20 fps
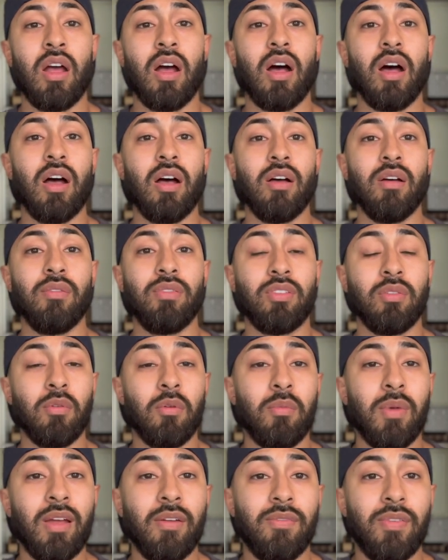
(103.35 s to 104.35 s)
of some of
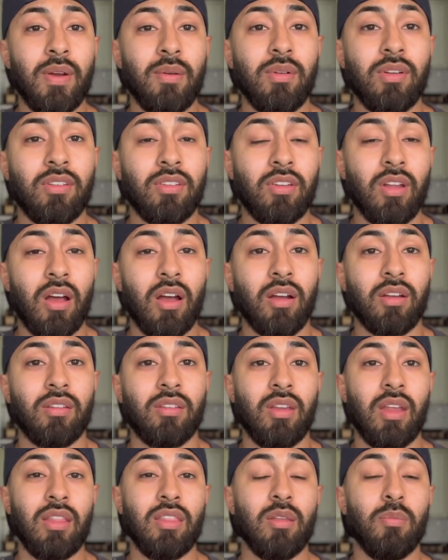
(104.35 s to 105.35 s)
my favorite stocks
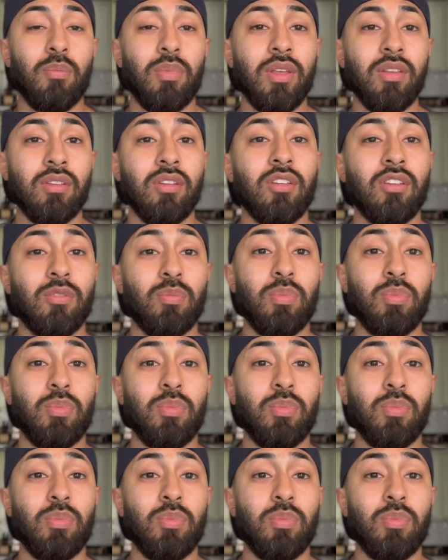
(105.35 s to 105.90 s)
and the business,